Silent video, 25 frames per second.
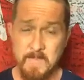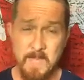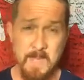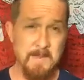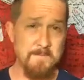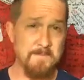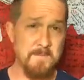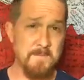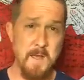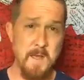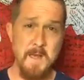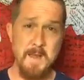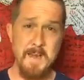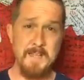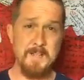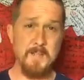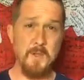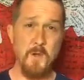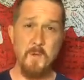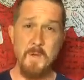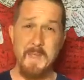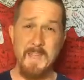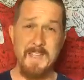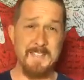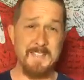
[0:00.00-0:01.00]
If not,
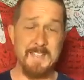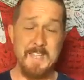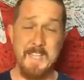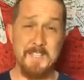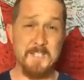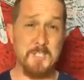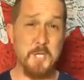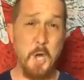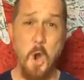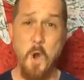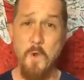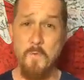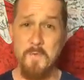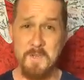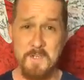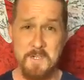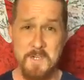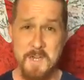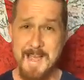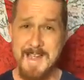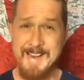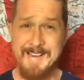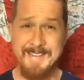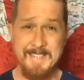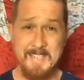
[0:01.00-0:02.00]
it's
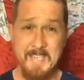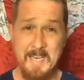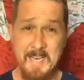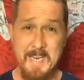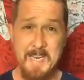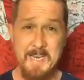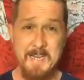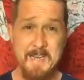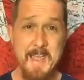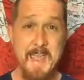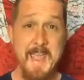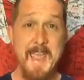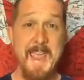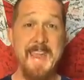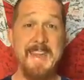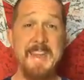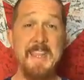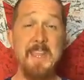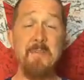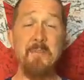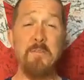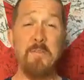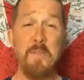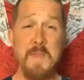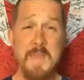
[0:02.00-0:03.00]
COVID-19.
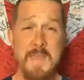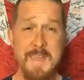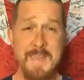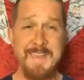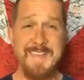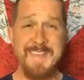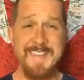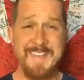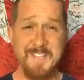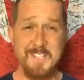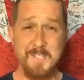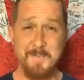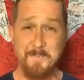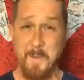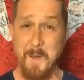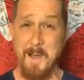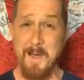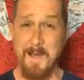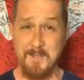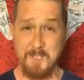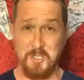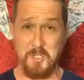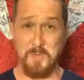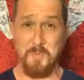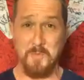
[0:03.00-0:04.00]
Anything is
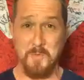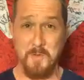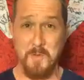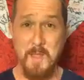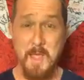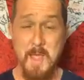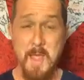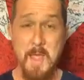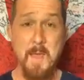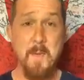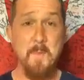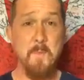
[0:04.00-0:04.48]
possible.